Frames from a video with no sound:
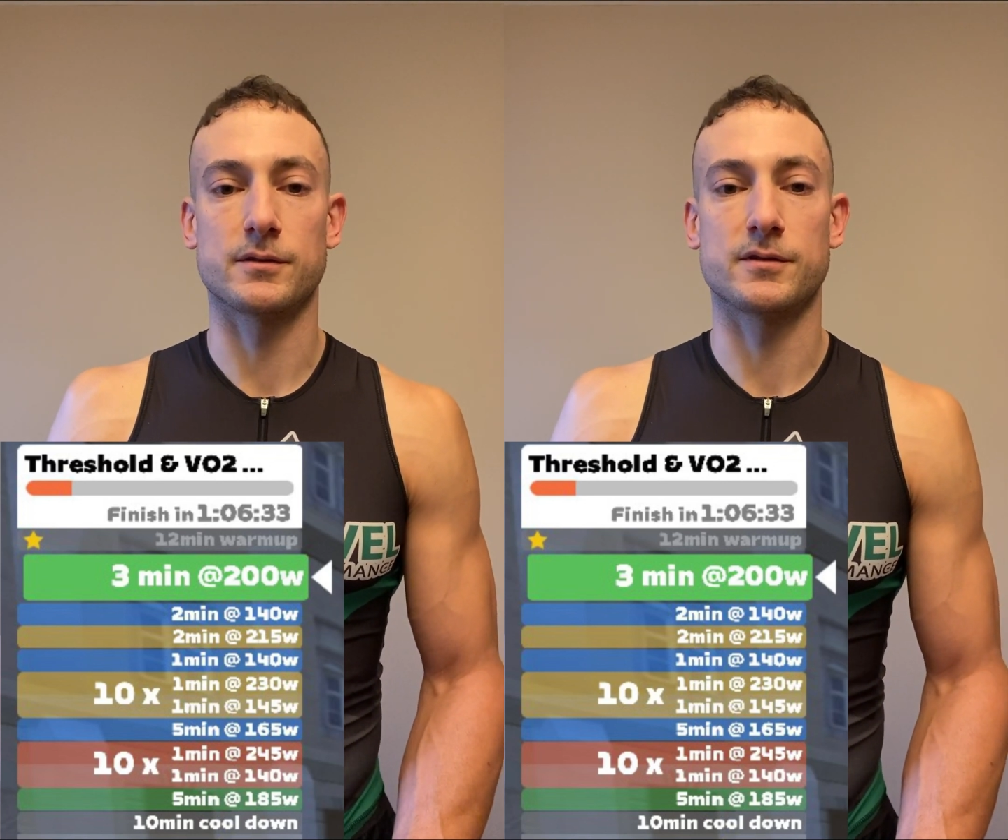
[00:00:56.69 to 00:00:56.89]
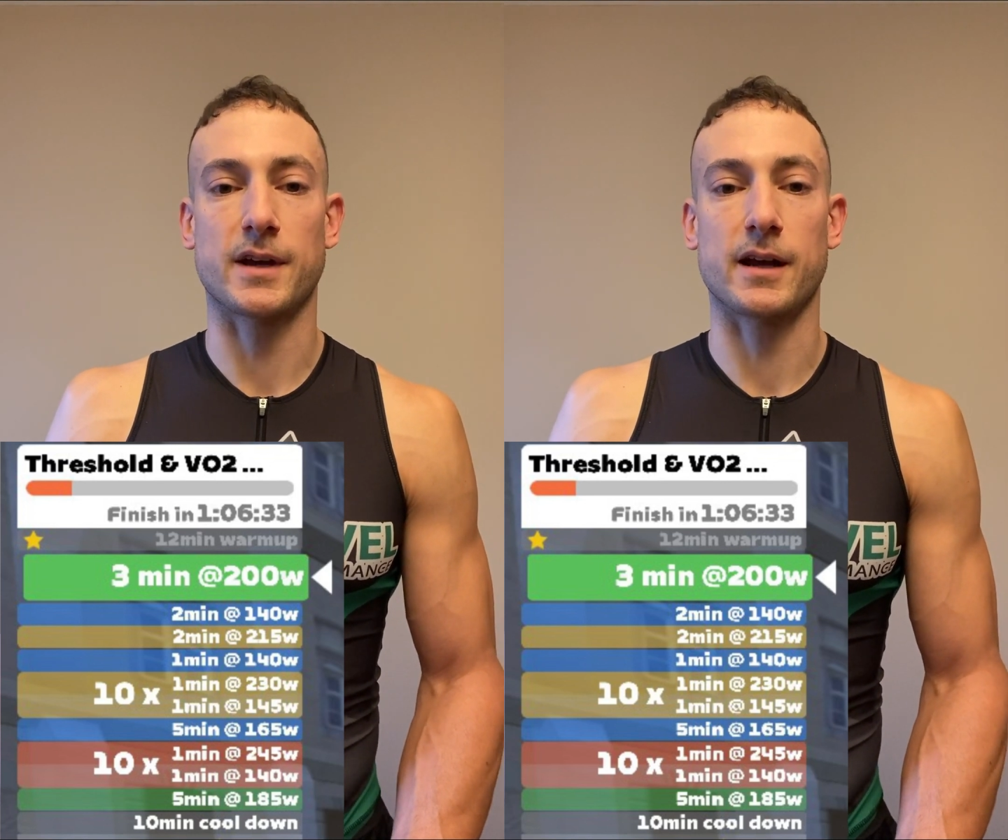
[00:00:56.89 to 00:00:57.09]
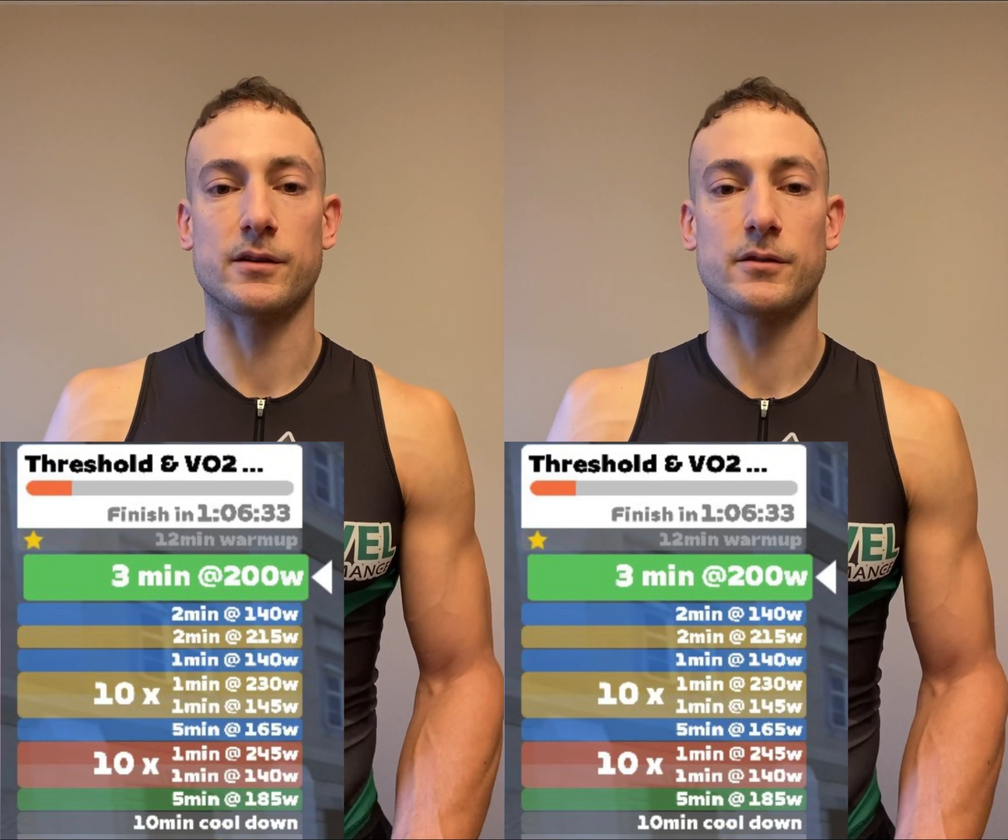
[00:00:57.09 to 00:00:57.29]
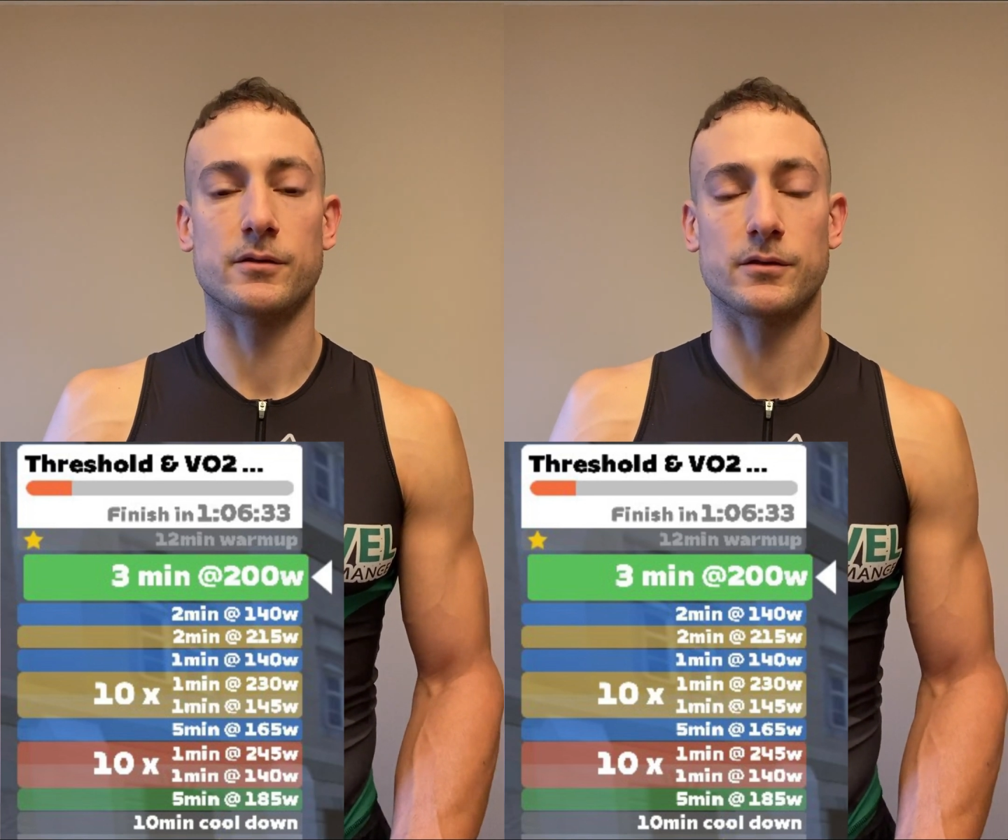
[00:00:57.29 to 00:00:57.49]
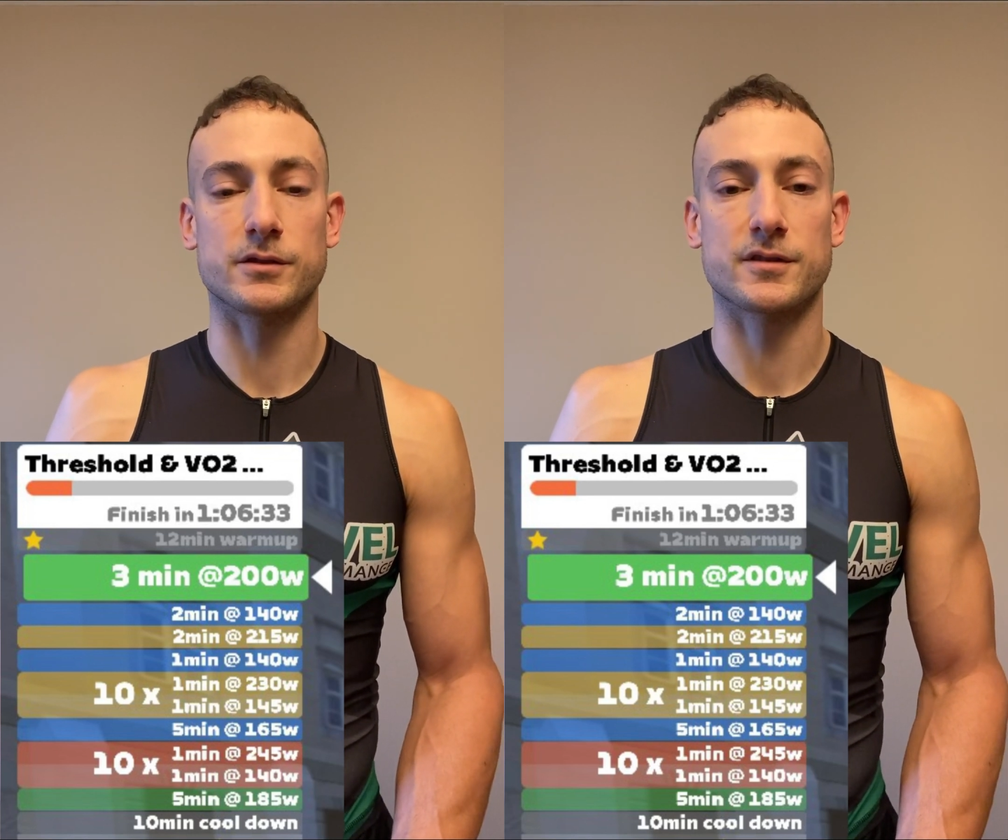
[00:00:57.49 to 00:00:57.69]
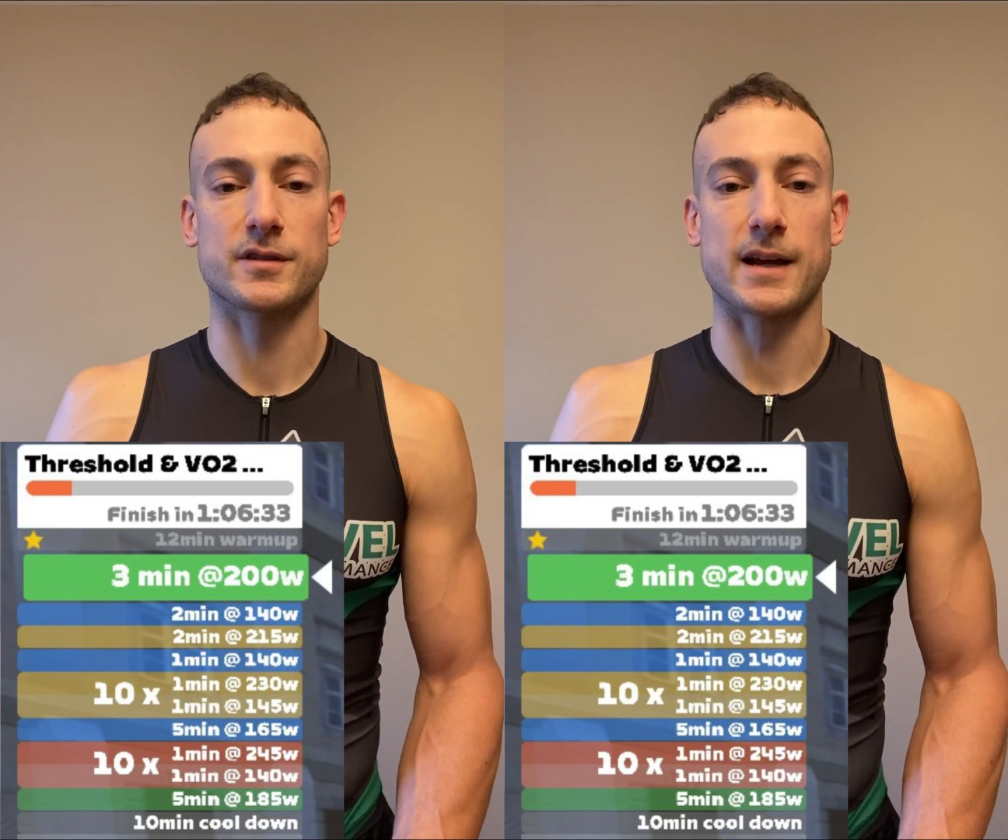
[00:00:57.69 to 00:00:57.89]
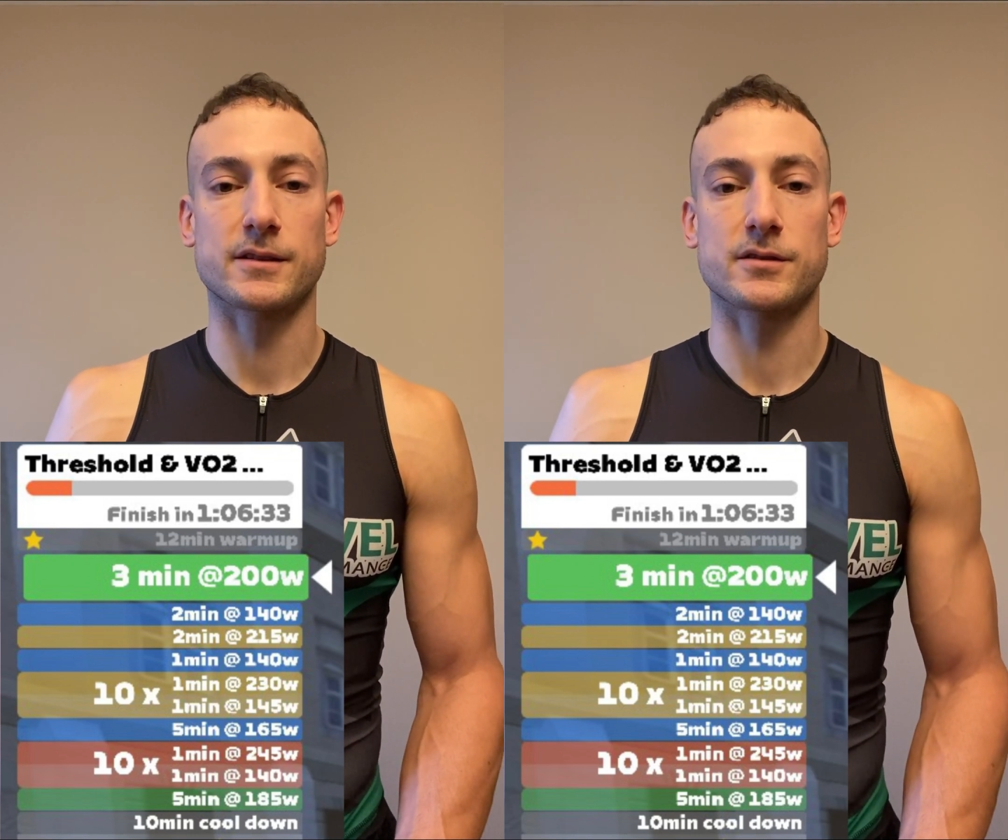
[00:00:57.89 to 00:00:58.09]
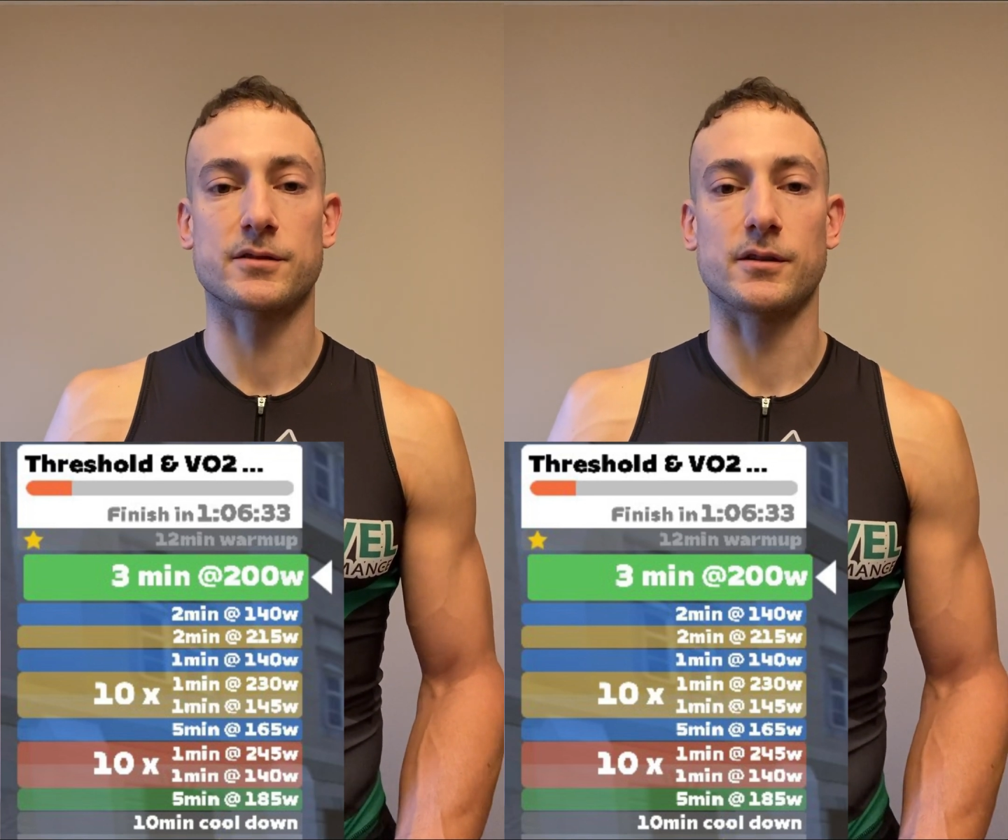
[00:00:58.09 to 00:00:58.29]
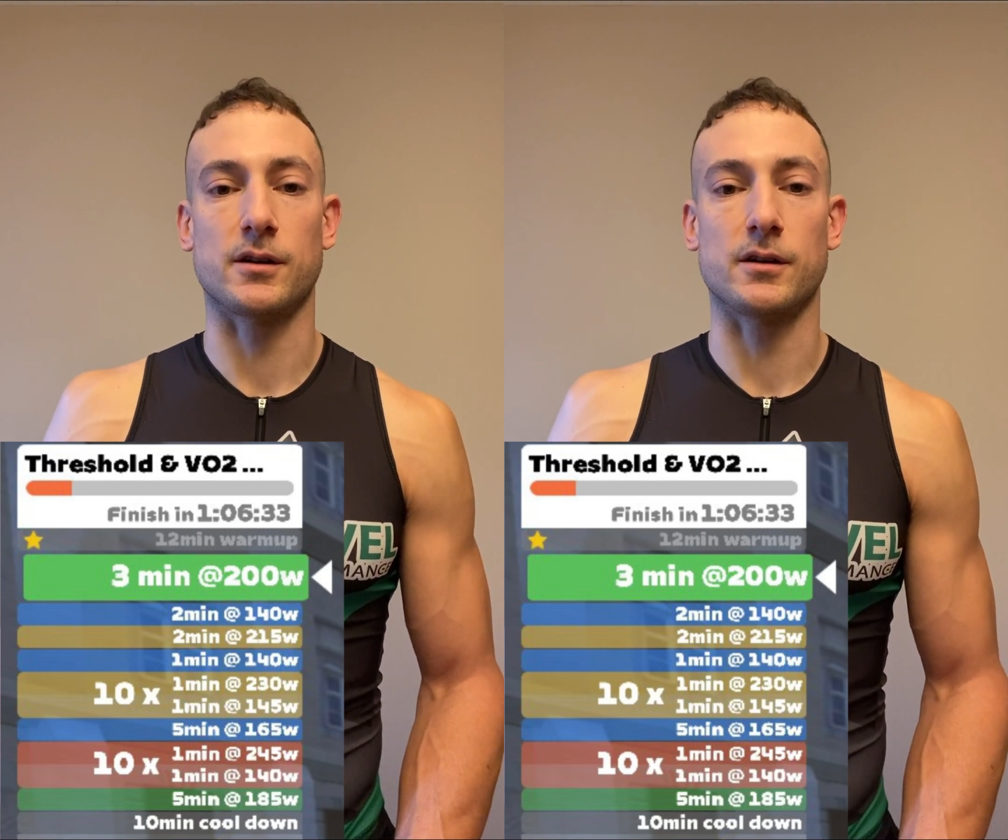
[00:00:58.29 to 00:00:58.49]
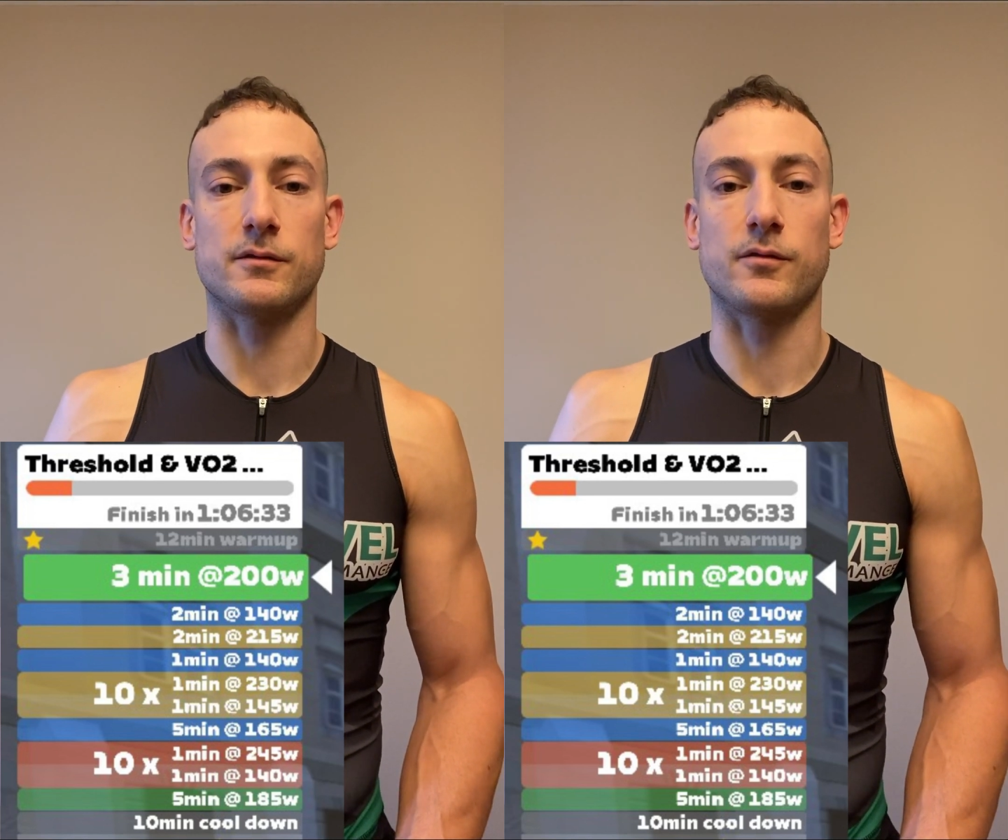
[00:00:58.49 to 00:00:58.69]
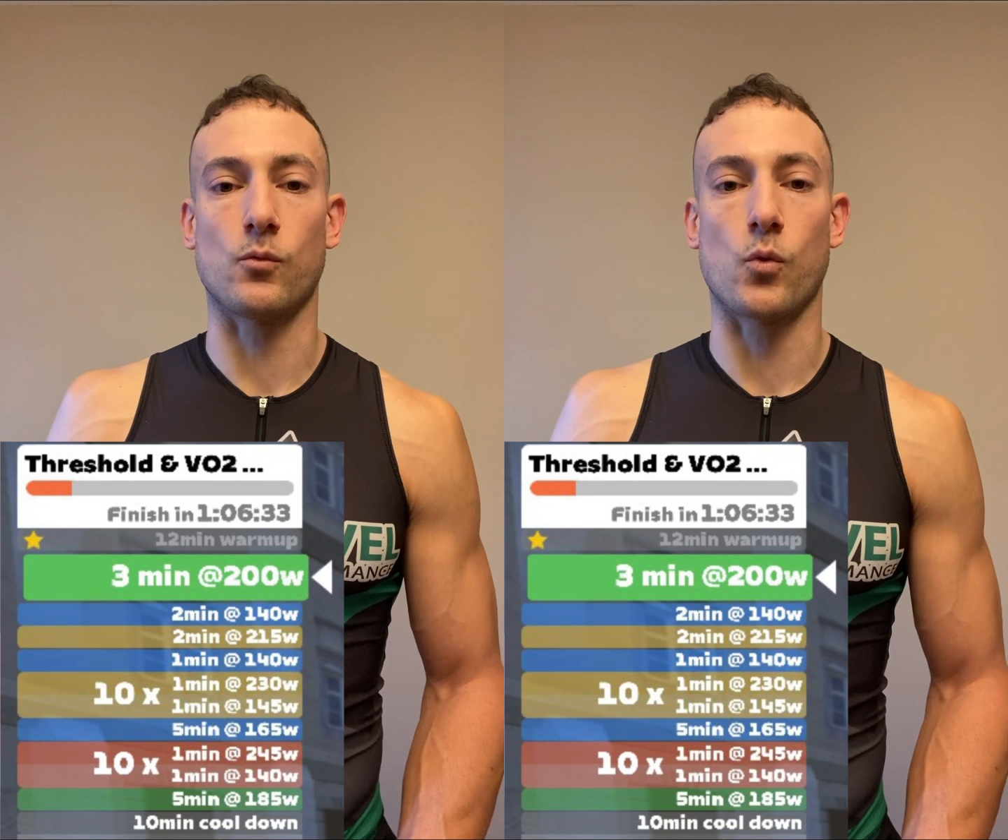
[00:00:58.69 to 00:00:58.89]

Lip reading: 10 sets of